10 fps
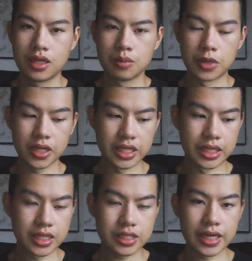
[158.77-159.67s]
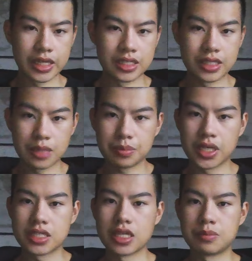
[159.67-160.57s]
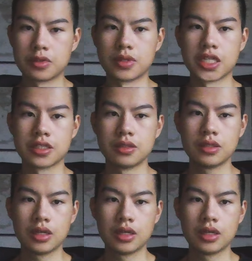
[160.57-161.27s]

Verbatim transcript: but it is a step-by-step progression,